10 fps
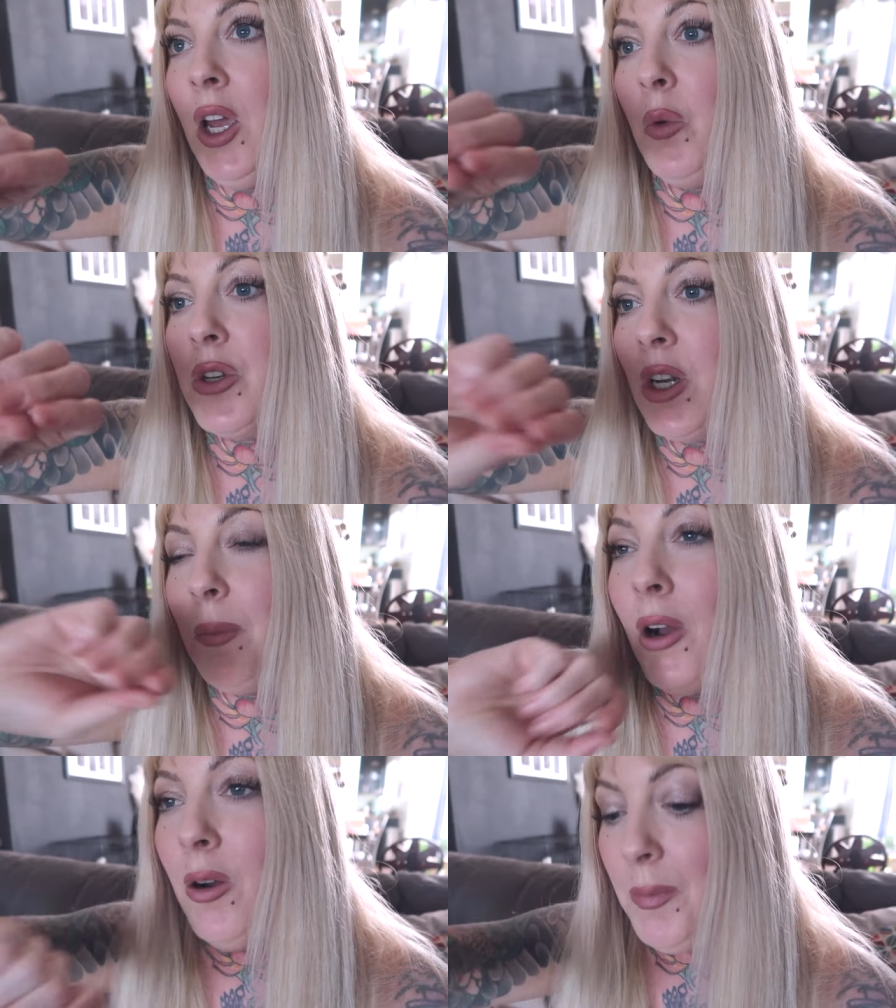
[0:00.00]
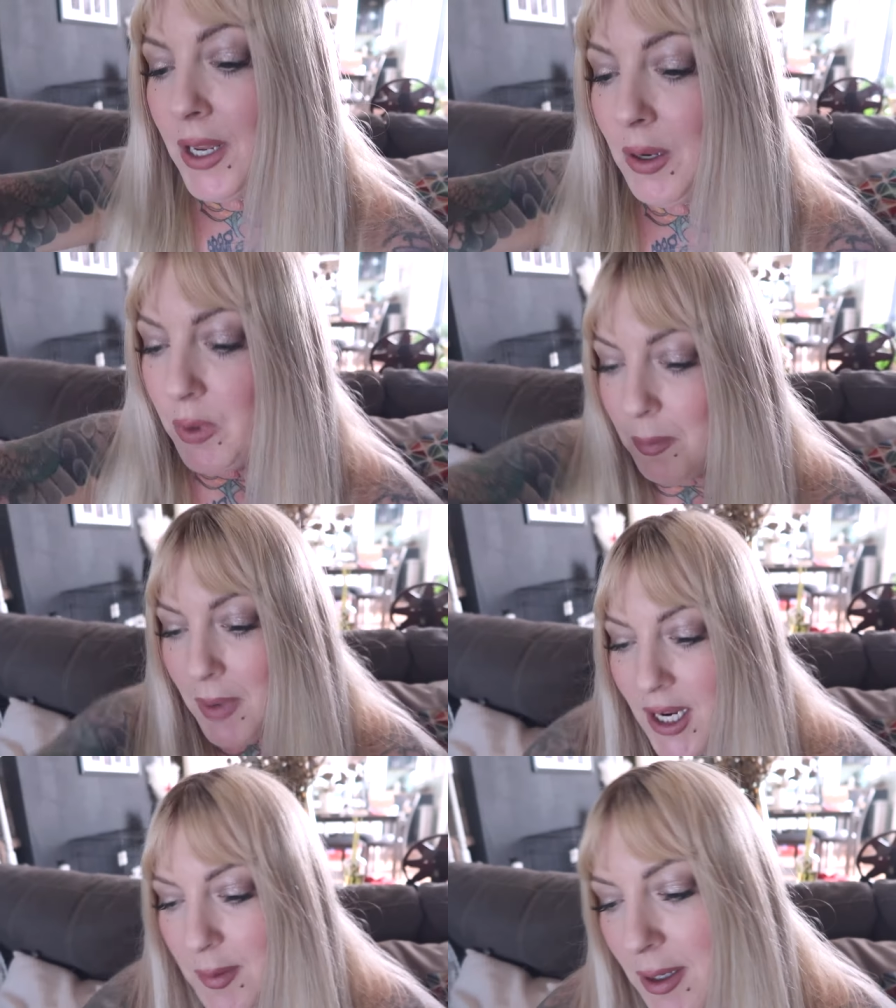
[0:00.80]
which I'm hoping would
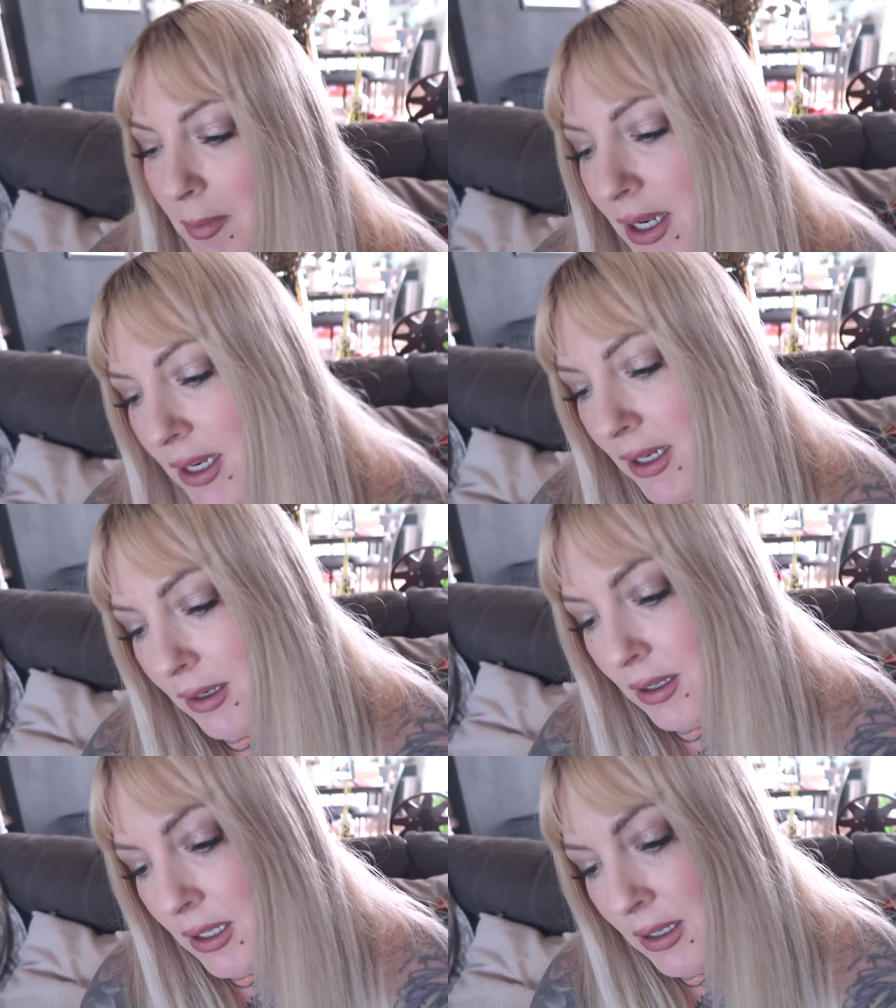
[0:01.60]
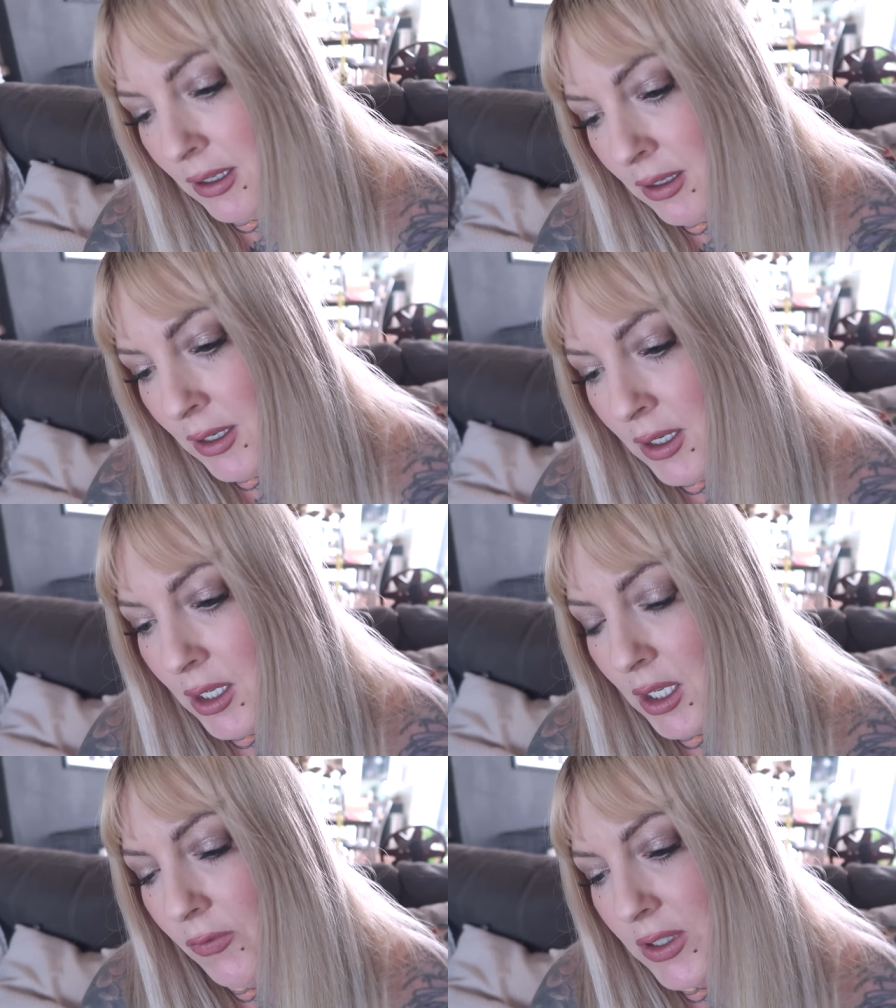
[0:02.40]
maybe mean
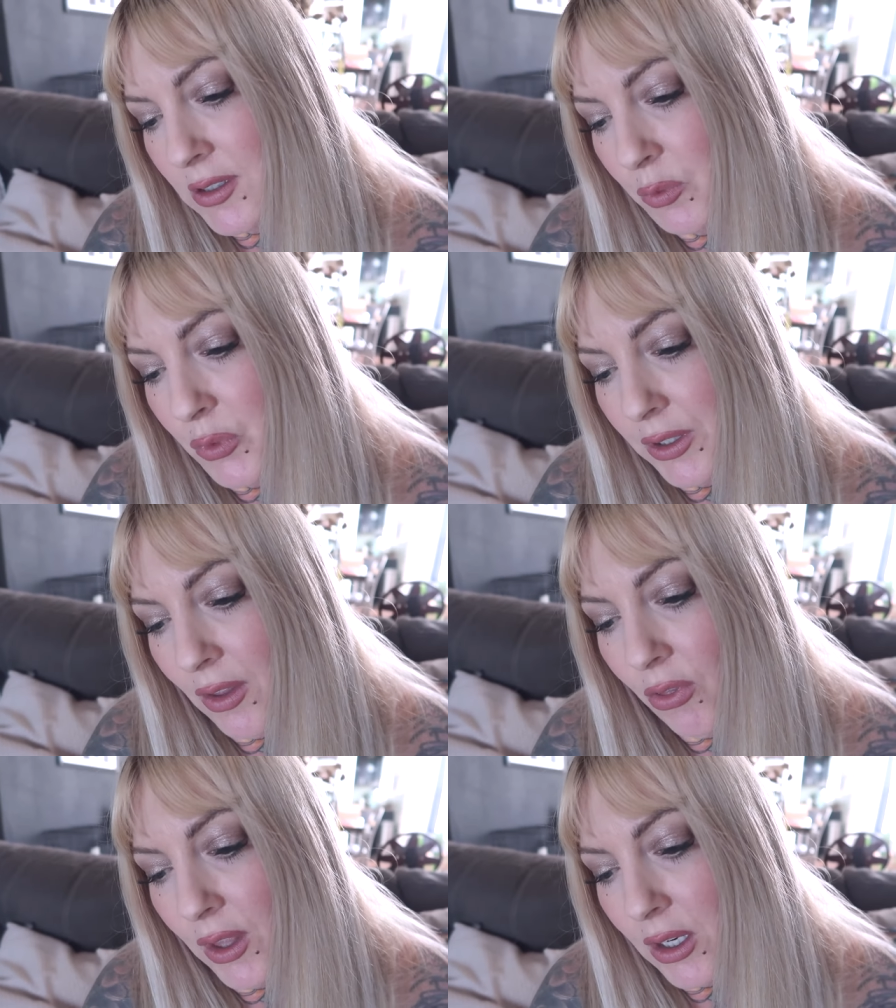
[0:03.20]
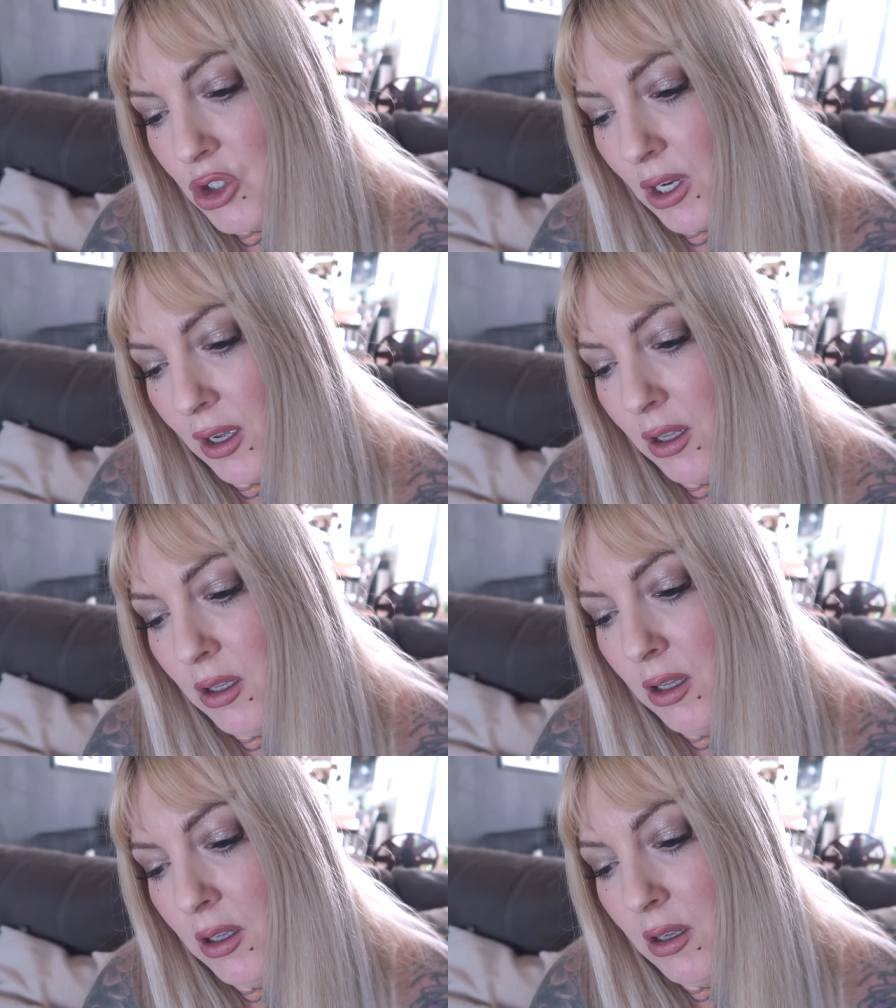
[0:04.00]
if it's really thick gel,